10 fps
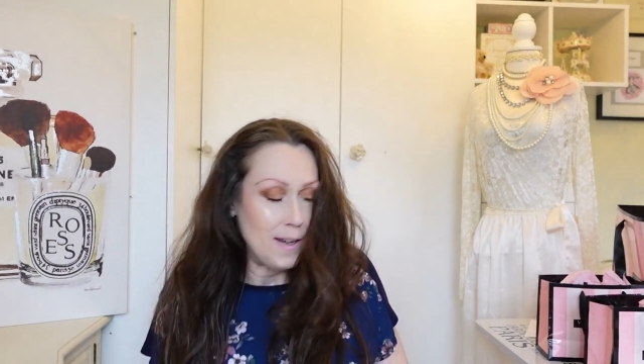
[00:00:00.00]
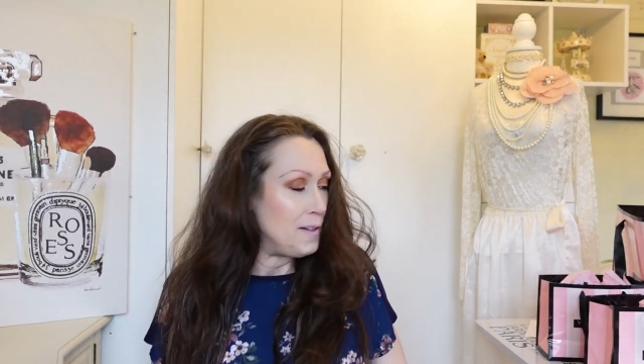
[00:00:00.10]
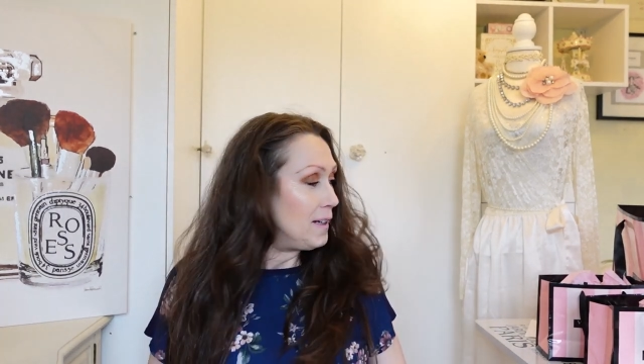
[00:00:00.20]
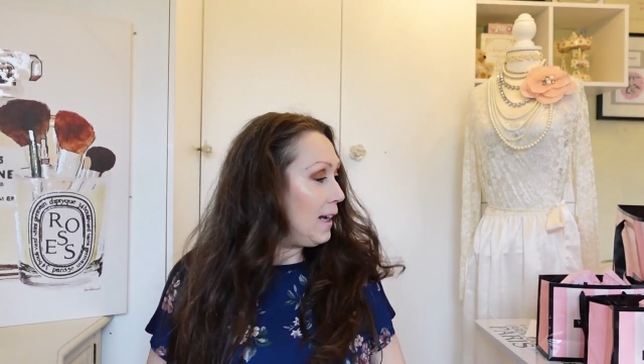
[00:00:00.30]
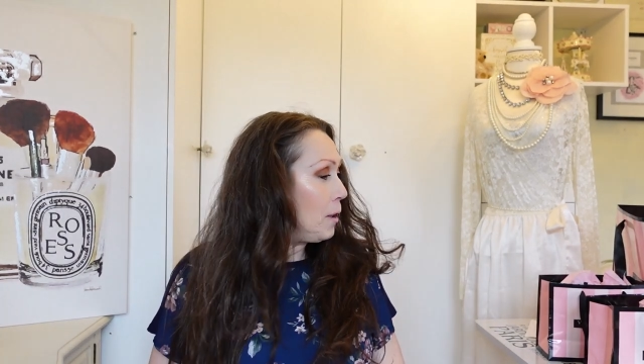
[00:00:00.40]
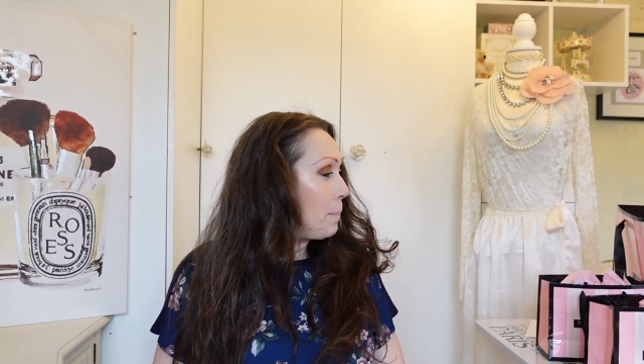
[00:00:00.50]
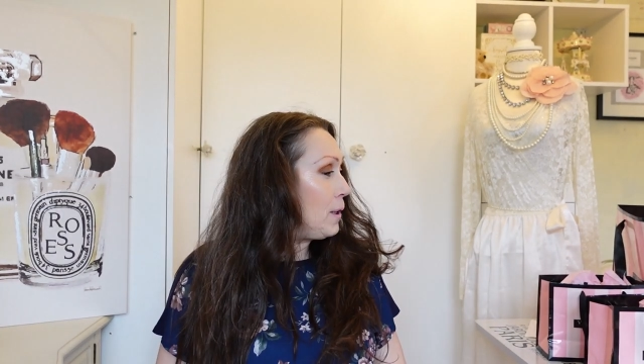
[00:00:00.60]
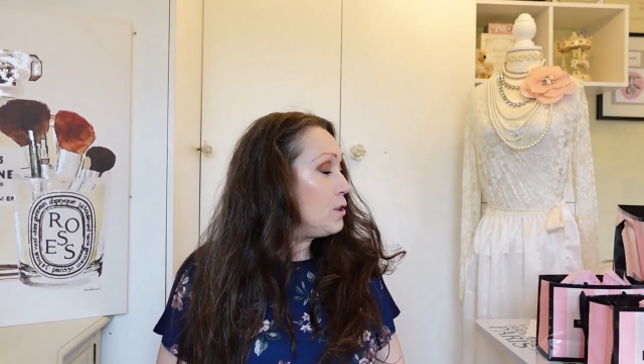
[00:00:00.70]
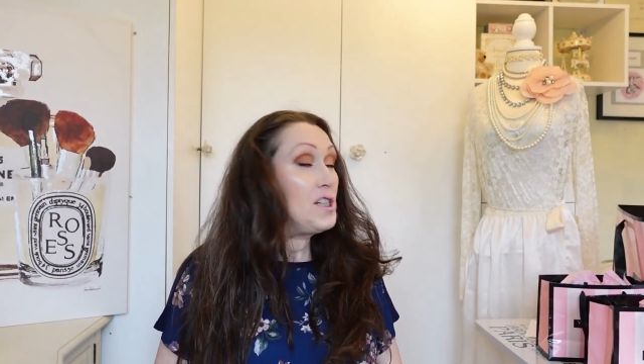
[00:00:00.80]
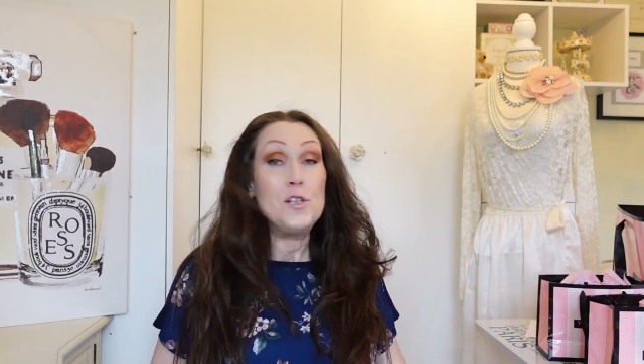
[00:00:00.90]
And your little
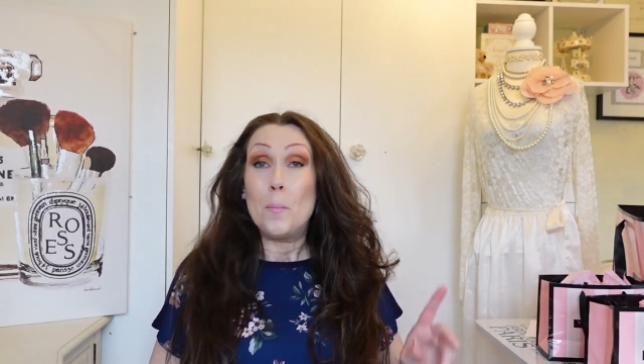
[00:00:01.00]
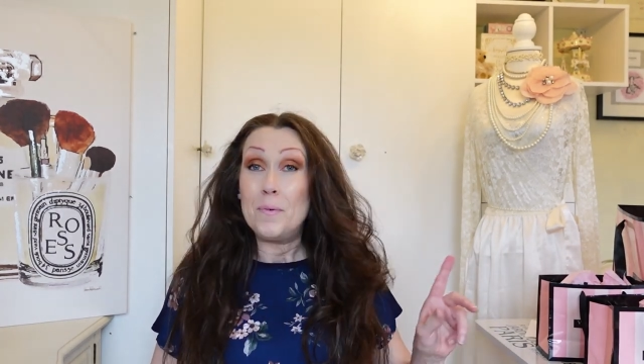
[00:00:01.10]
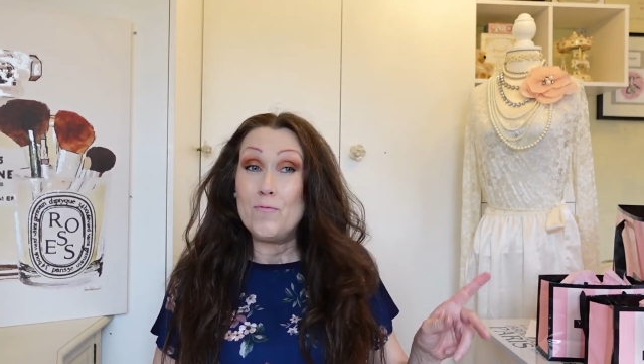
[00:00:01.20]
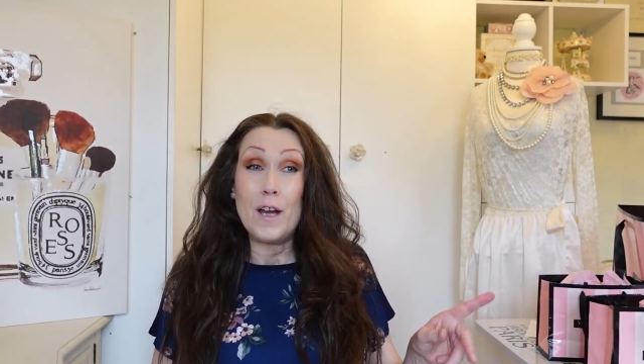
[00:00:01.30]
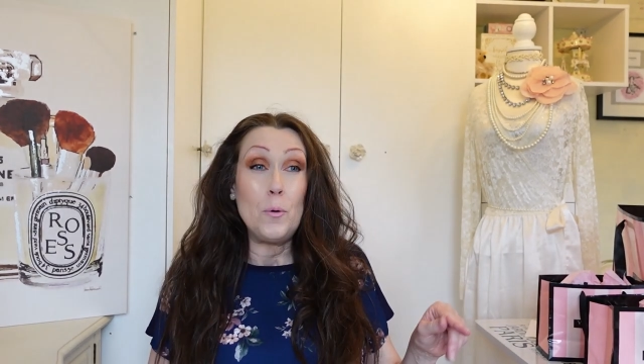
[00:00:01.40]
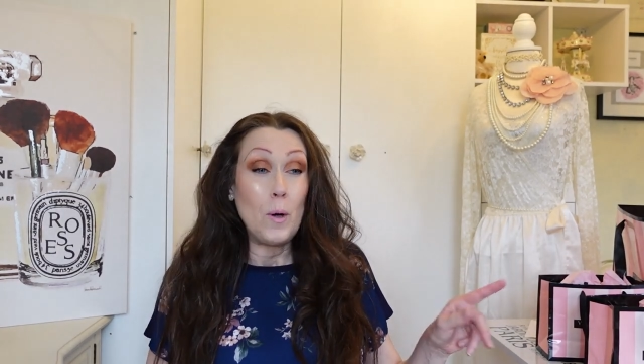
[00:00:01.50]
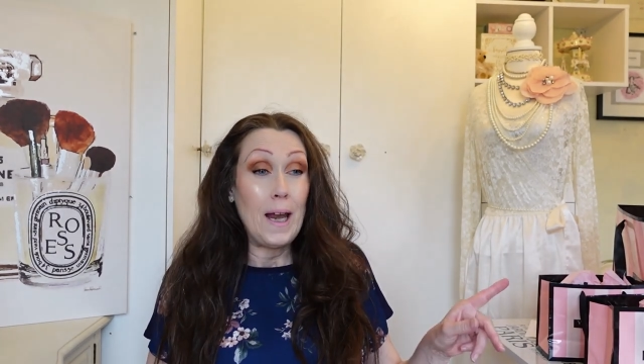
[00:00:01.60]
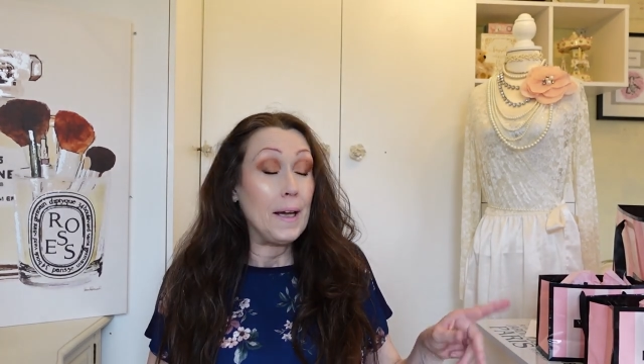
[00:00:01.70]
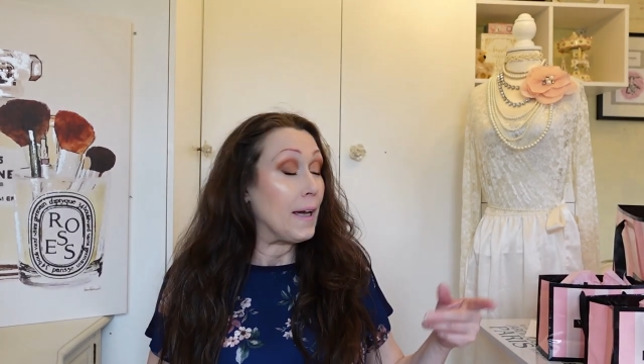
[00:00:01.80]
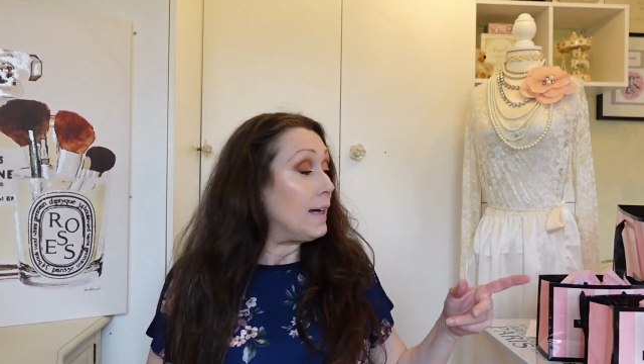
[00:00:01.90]
pooch, he's not been very
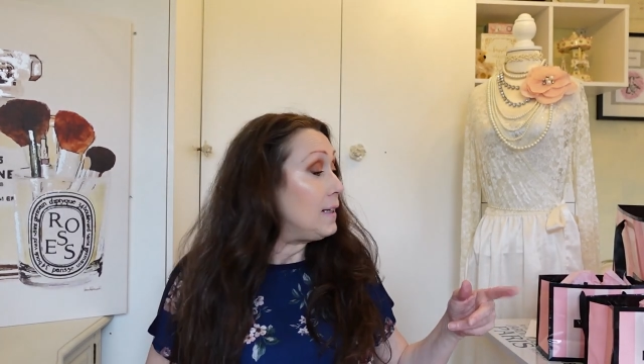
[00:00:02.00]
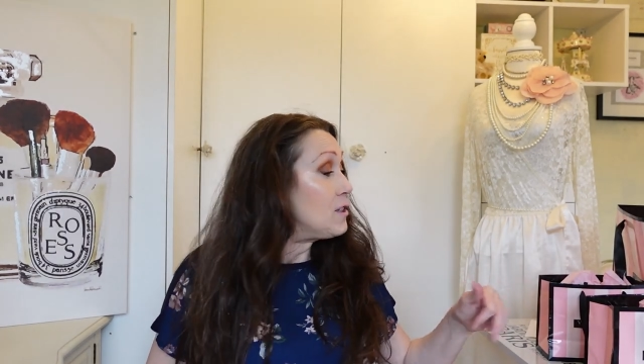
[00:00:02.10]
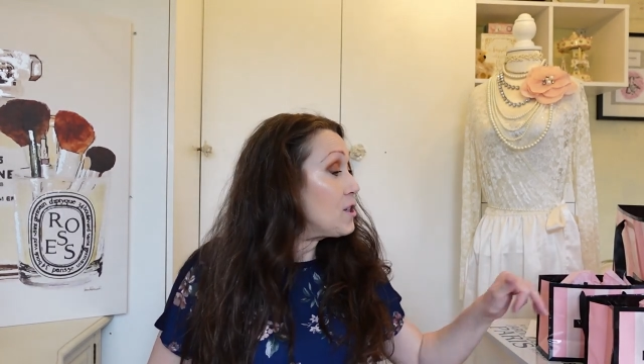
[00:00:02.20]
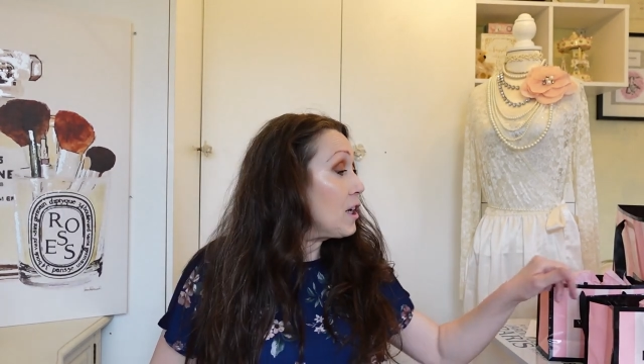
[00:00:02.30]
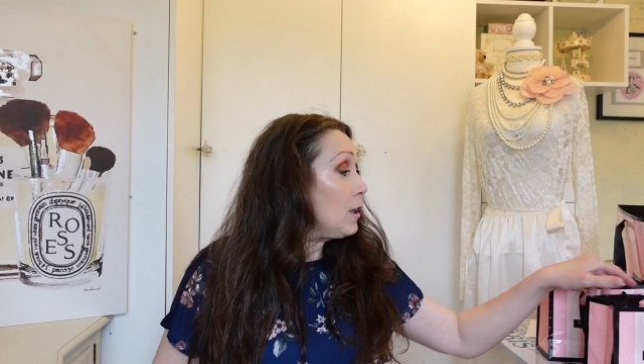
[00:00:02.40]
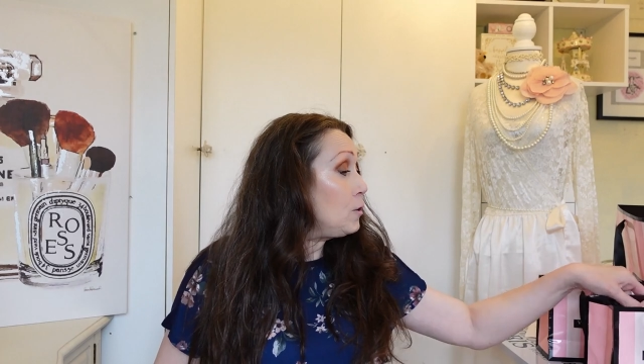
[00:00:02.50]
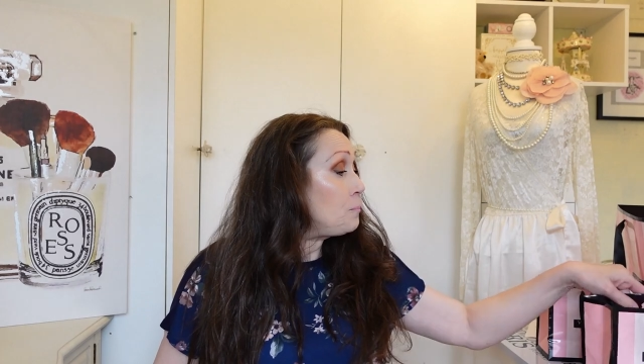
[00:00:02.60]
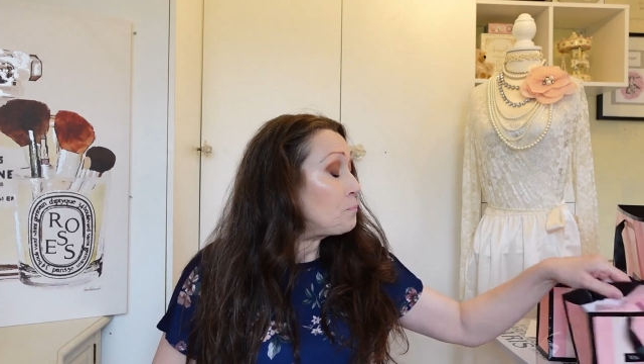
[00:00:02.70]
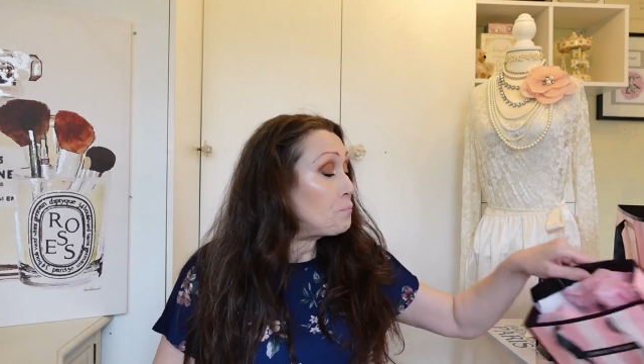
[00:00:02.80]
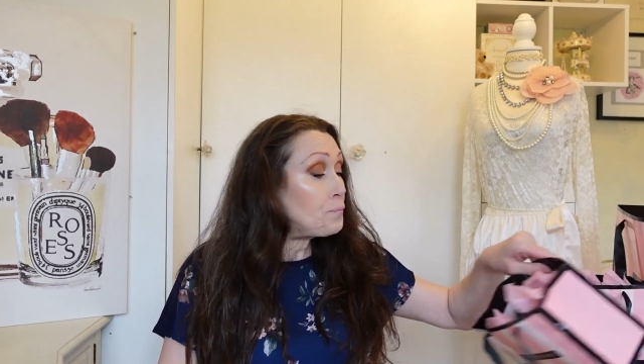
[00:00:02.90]
well again, so,
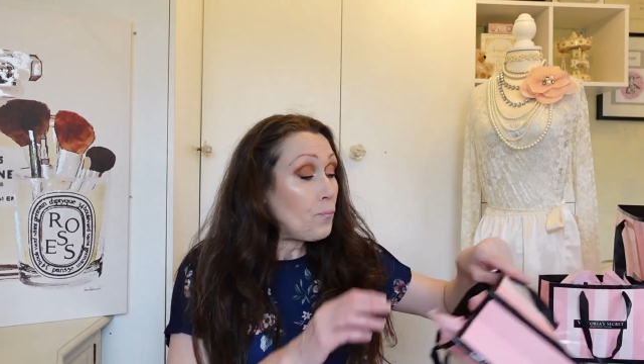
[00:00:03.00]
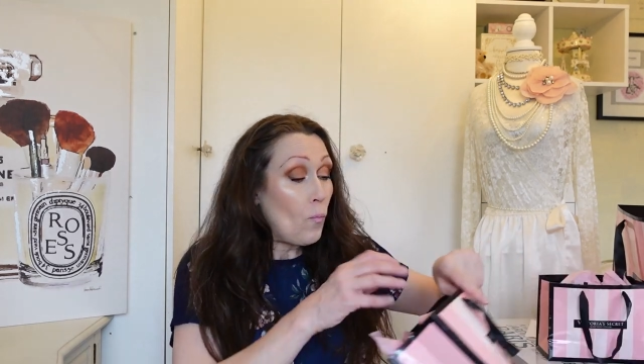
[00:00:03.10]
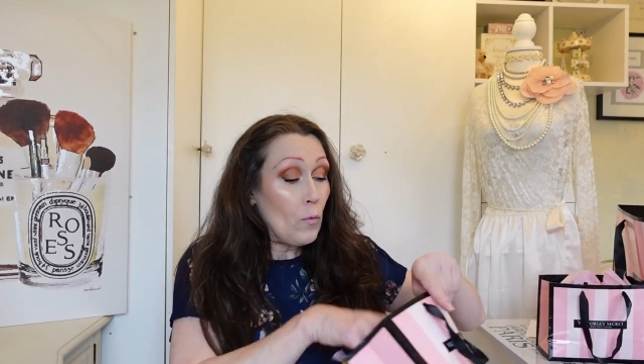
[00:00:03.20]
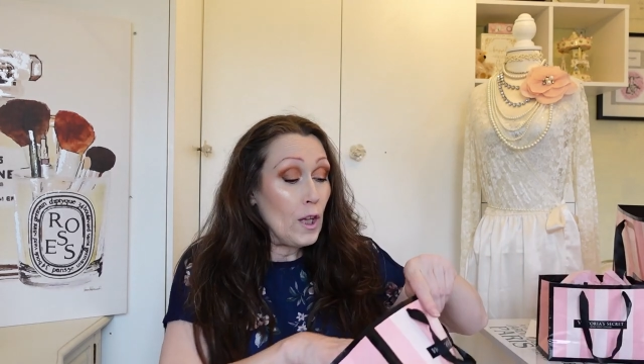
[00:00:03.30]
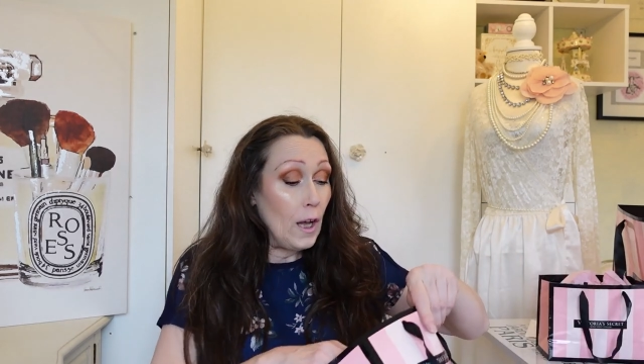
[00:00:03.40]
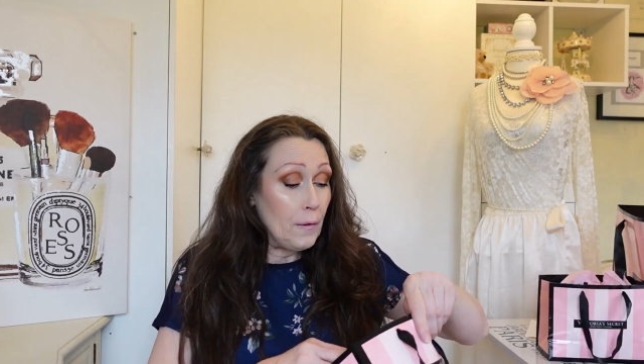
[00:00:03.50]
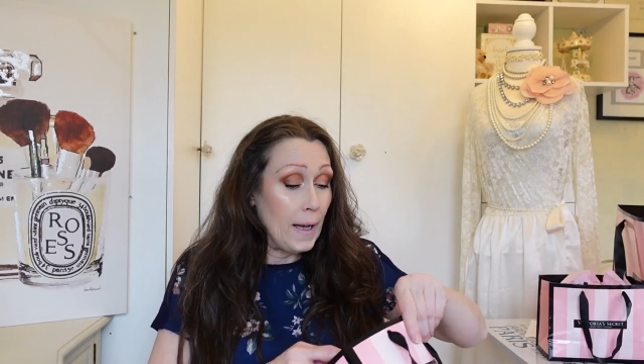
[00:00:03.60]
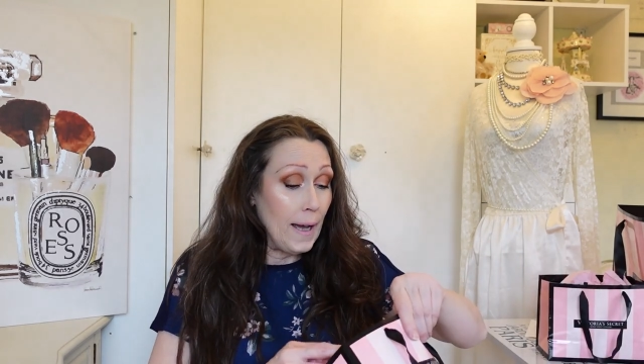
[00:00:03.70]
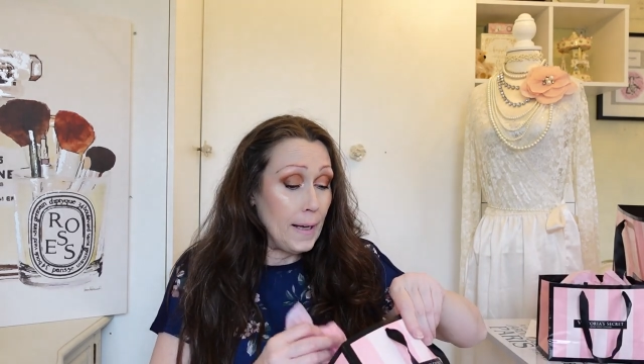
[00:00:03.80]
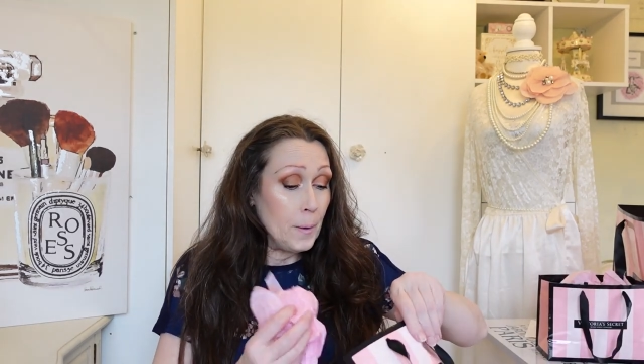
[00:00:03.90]

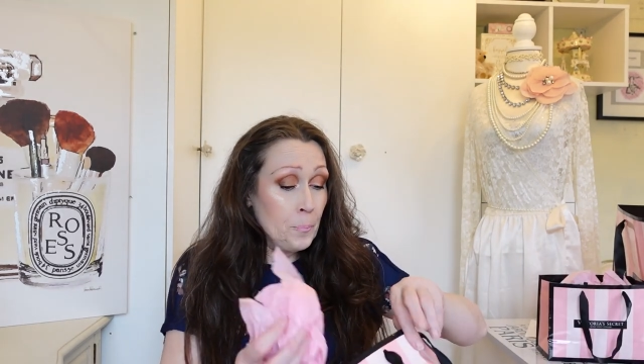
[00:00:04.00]
okay.